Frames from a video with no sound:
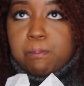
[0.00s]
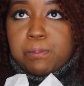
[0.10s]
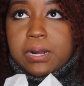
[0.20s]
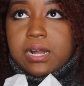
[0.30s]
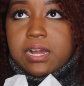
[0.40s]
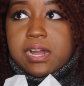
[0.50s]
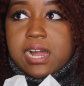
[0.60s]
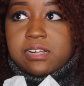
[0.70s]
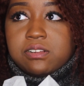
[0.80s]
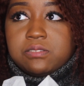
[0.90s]
But
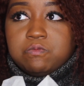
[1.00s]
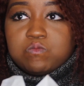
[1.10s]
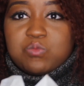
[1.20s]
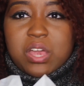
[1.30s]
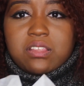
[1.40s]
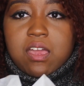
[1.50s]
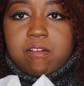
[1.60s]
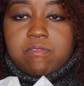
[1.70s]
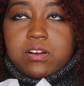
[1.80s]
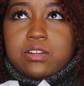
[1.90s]
I like to
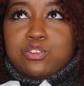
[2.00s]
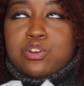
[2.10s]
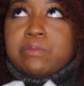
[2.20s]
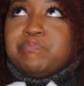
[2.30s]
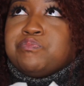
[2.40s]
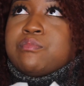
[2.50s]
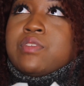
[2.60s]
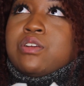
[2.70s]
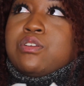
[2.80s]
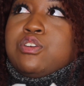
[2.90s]
have fun, you know.
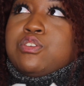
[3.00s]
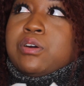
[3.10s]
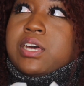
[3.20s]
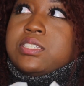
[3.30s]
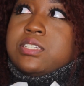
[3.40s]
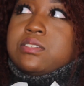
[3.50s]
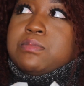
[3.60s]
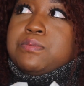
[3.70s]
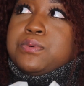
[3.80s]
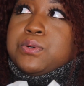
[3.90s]
You know, I see some
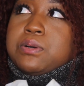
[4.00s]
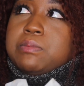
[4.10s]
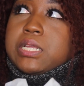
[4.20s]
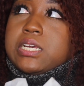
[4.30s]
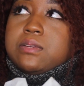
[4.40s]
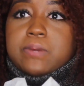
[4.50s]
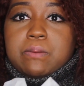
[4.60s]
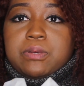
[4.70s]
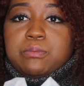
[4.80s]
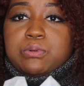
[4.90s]
people who complain
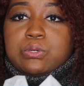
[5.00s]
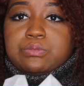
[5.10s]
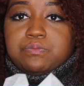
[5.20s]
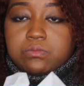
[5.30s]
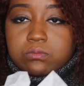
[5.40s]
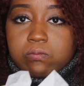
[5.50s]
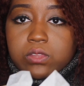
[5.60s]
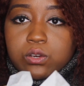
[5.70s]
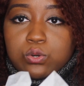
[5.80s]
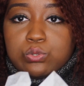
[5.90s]
about people
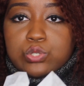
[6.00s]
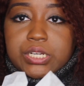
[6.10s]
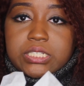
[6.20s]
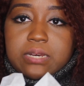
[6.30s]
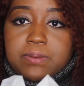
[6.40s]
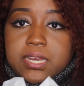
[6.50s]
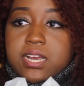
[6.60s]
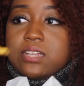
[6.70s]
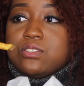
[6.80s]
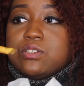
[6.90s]
who dress up at
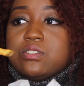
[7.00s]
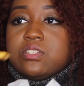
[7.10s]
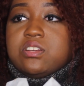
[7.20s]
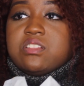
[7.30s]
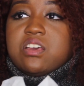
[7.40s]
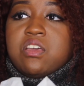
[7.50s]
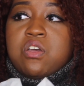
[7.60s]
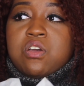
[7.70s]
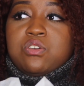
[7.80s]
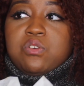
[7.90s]
concerts and they're like,
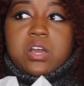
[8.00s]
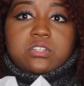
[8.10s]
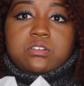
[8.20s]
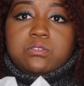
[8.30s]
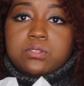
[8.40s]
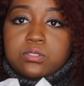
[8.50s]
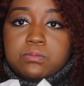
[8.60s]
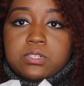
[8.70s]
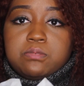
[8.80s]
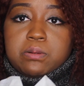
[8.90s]
you guys are doing too
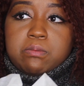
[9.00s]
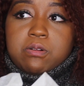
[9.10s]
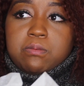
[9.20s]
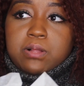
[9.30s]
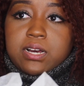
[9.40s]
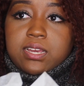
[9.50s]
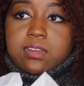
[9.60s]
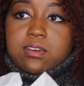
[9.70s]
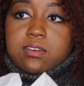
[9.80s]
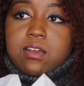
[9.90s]
much, blah blah blah blah,
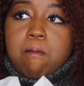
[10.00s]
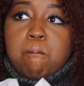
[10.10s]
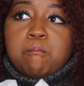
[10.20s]
yada yada yada.